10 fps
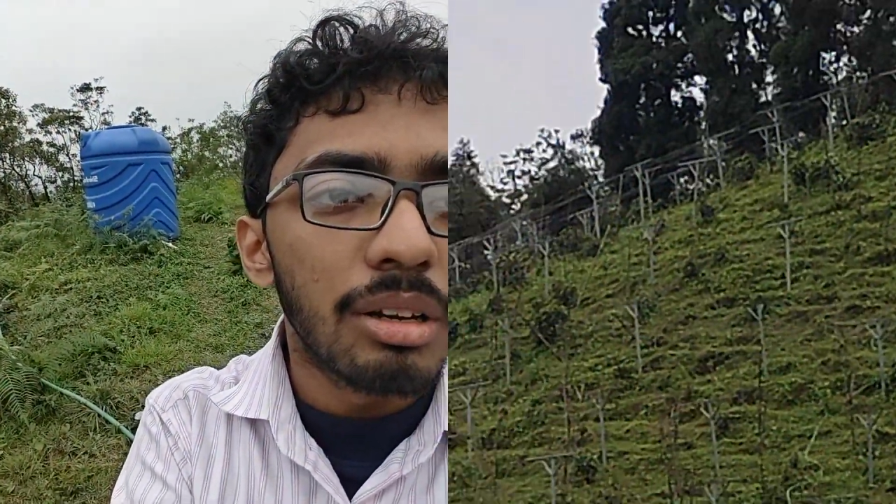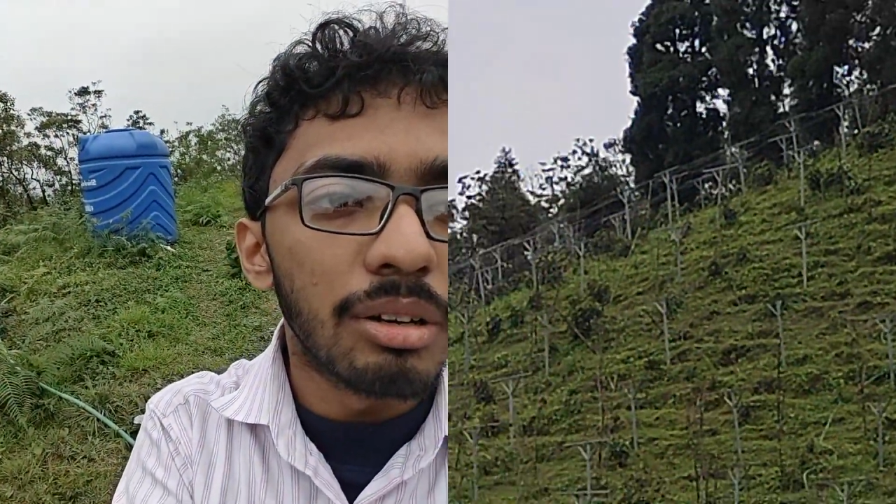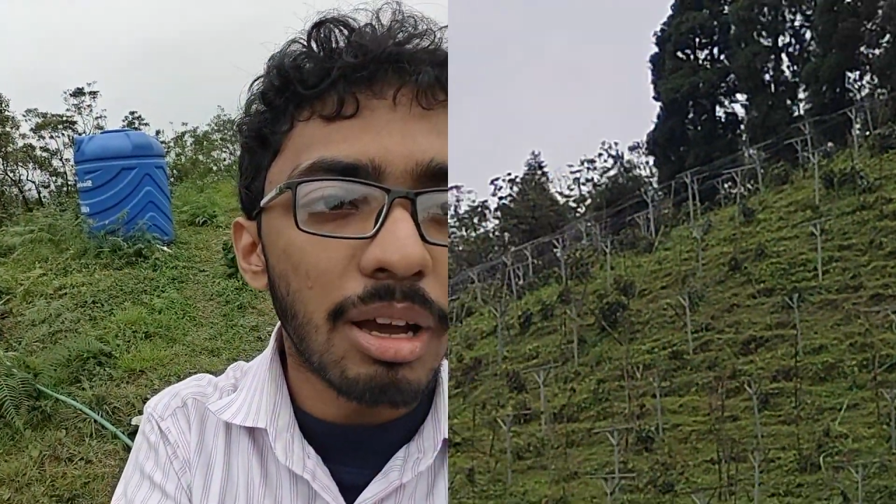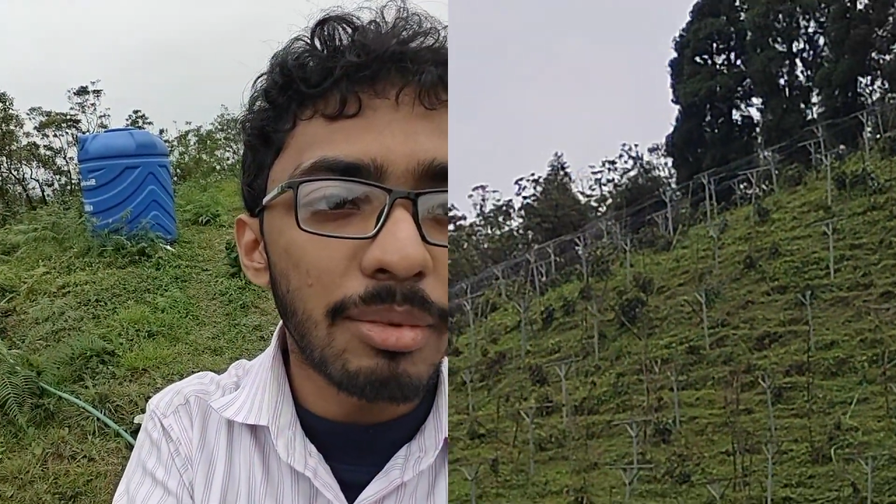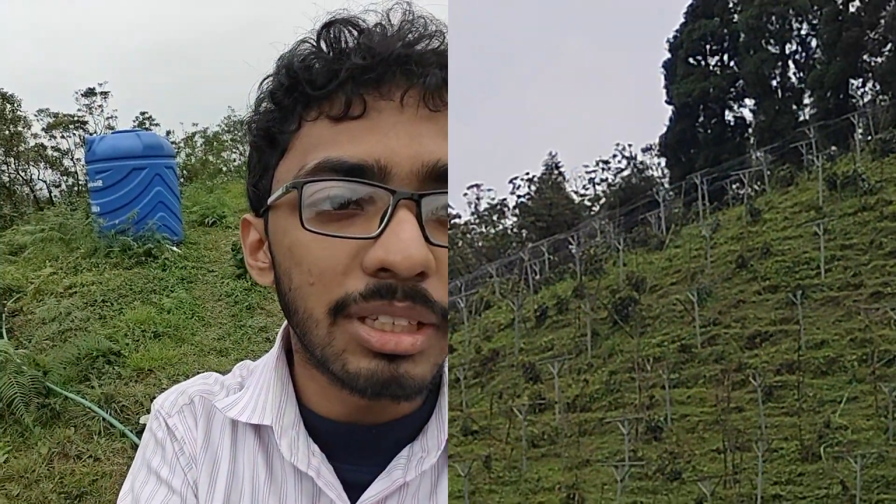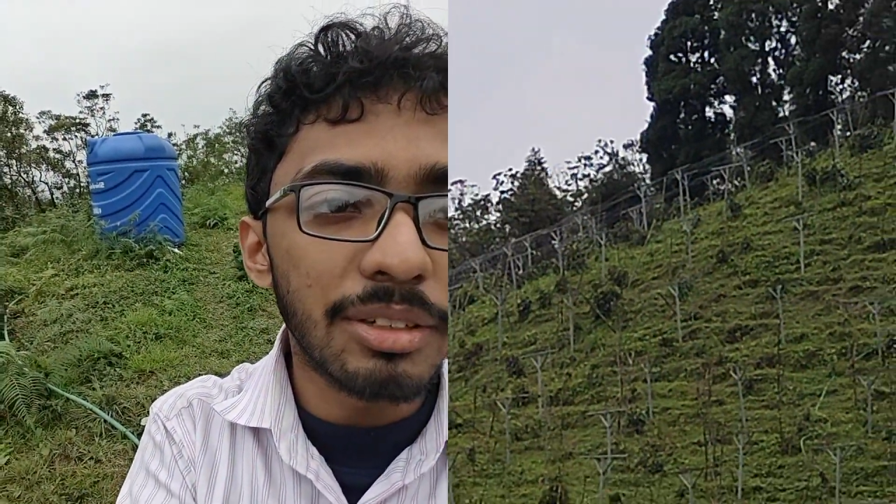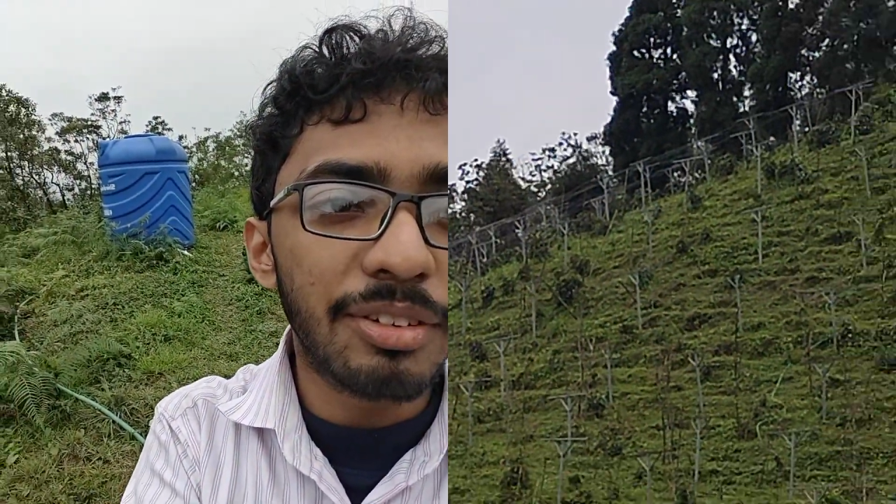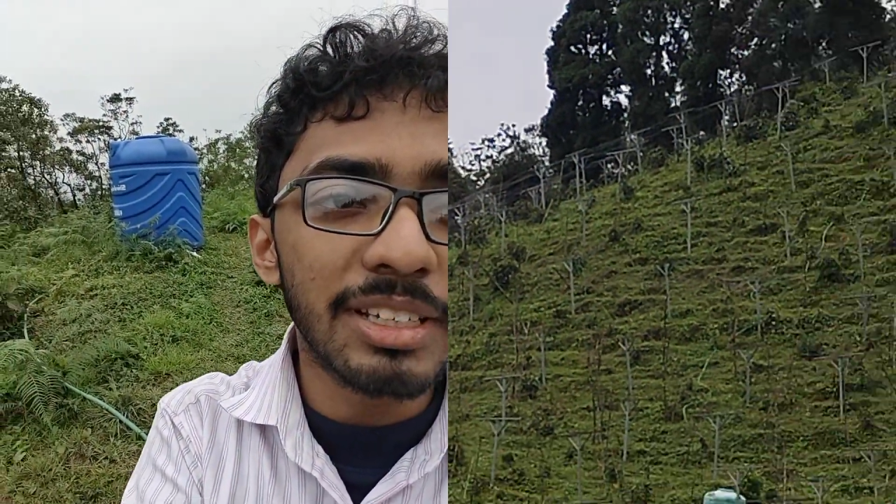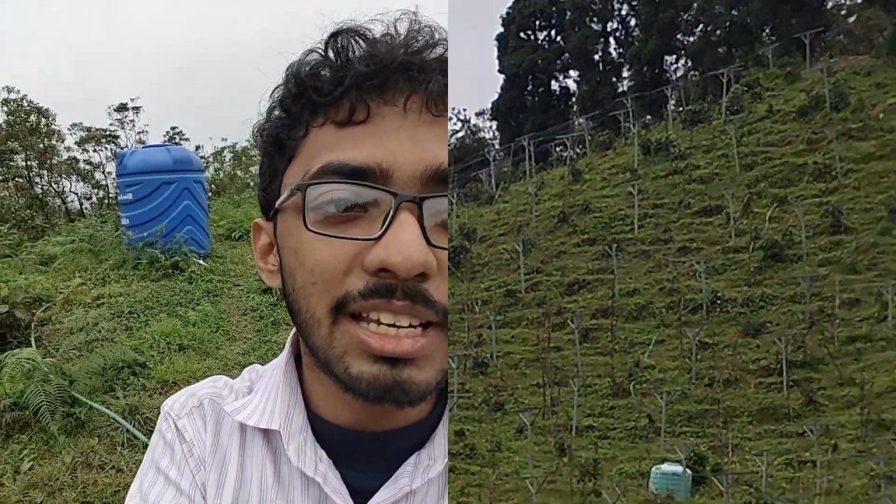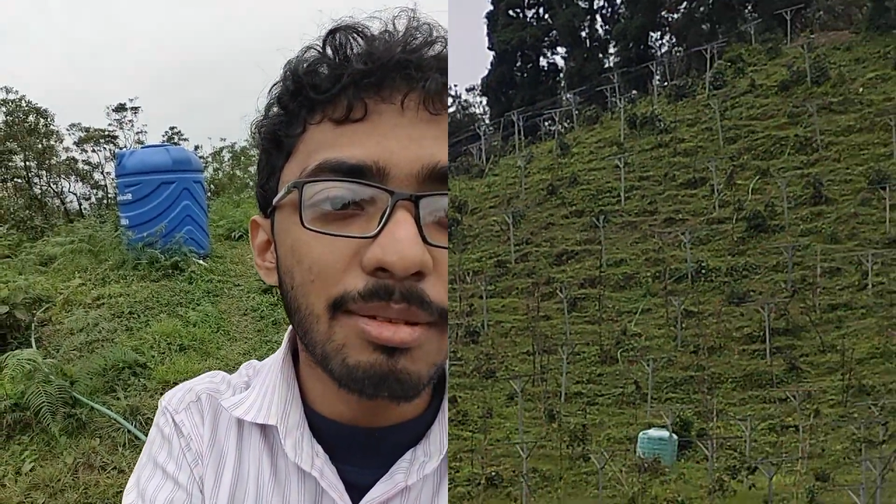Okay, it's the
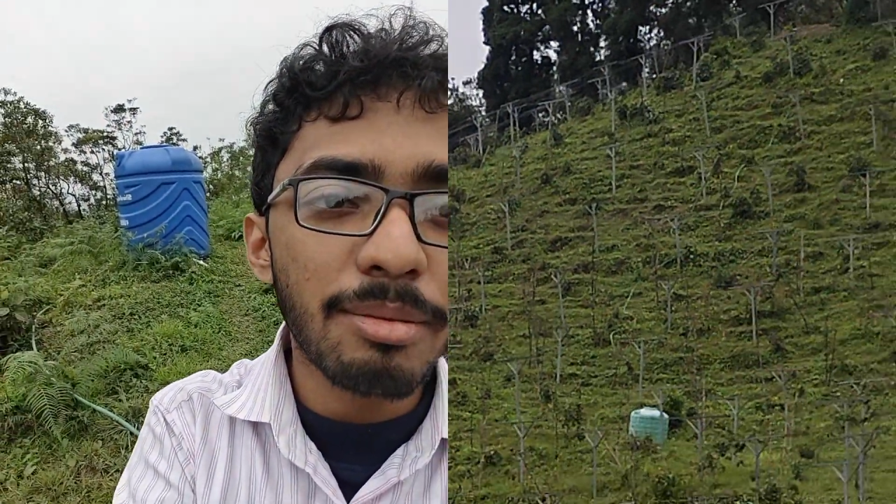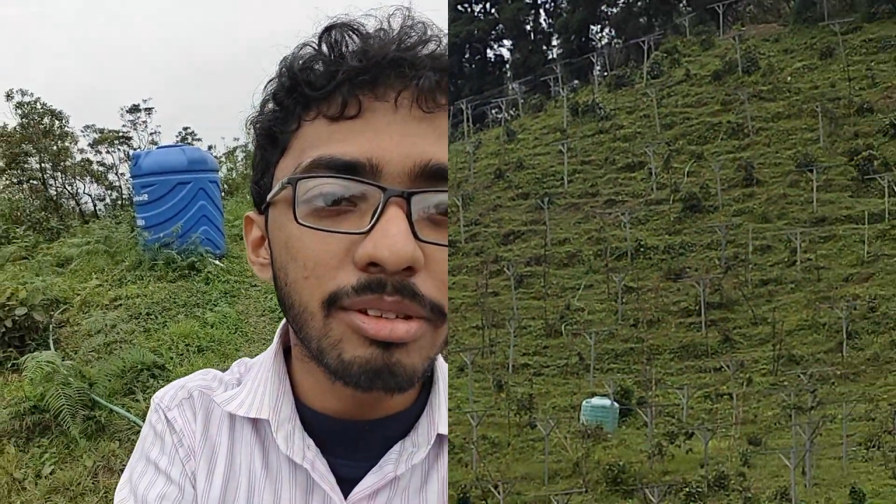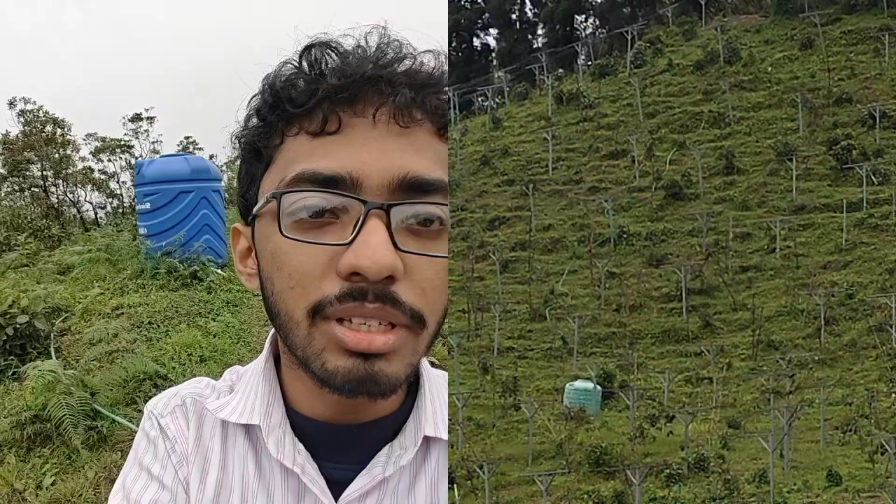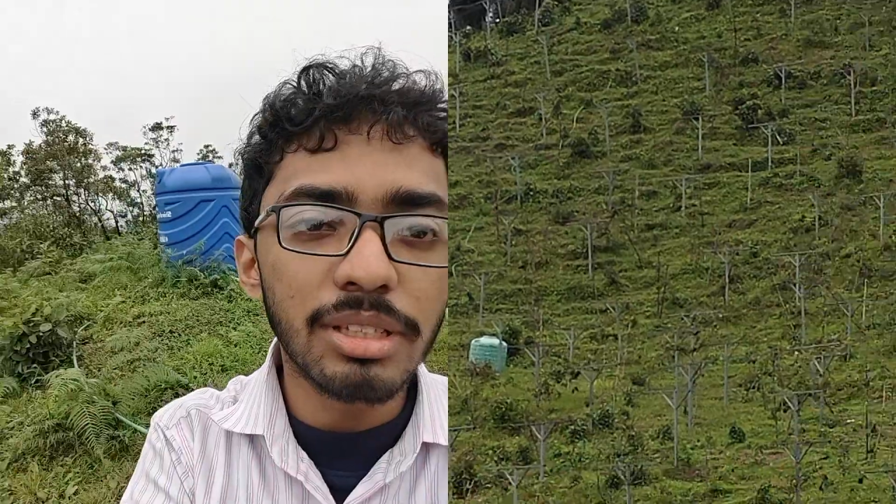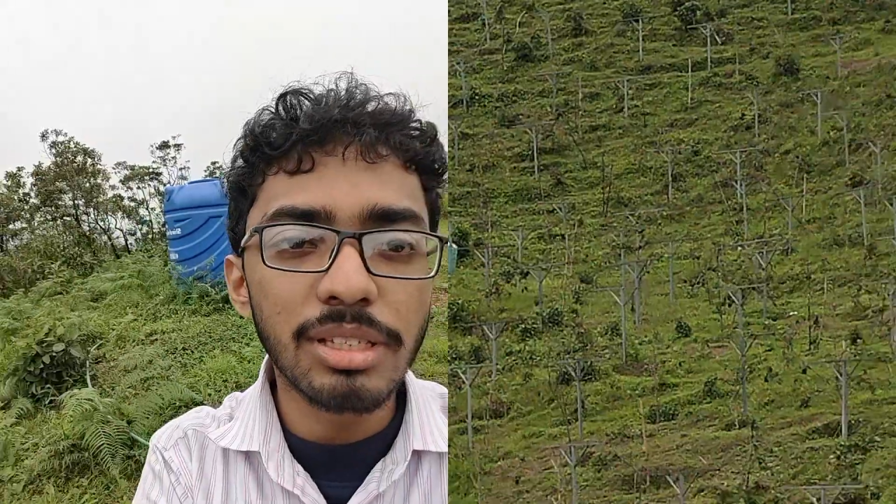first time I'm using